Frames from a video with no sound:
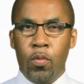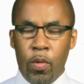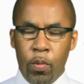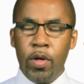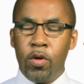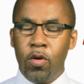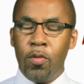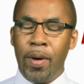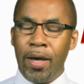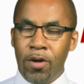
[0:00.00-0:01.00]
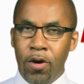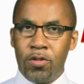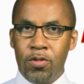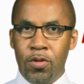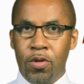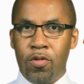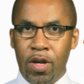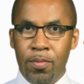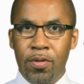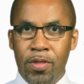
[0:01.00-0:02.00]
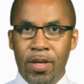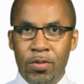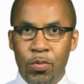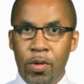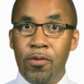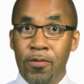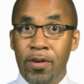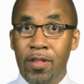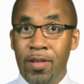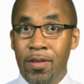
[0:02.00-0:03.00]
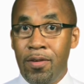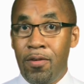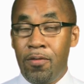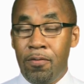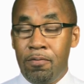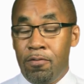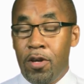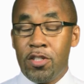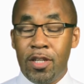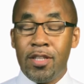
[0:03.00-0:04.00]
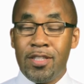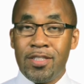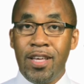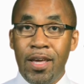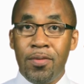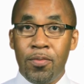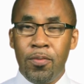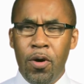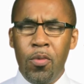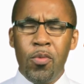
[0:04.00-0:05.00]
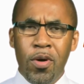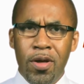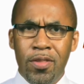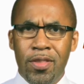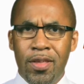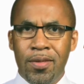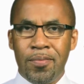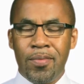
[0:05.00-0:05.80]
When we're called by God to do incredible things, we will feel virtually the same, unworthy.